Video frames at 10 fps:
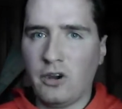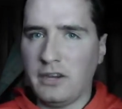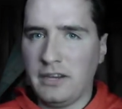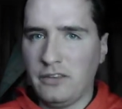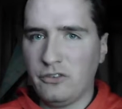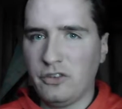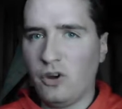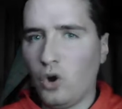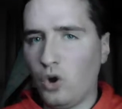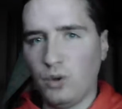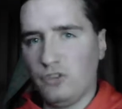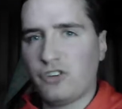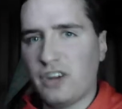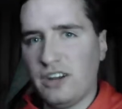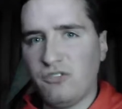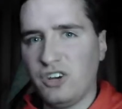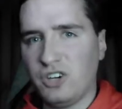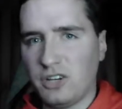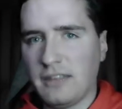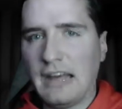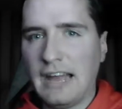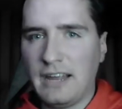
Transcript: and he's going to always try to finish as high